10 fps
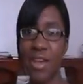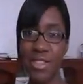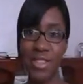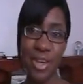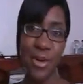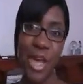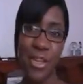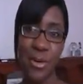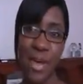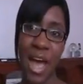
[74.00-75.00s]
So I
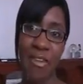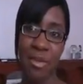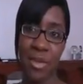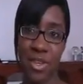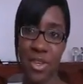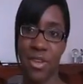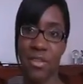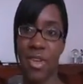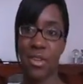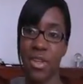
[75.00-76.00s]
don't have a particular
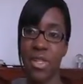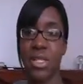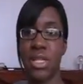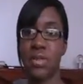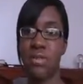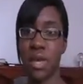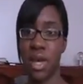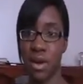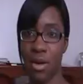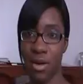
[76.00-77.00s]
favorite team
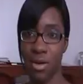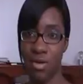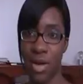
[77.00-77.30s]
at all.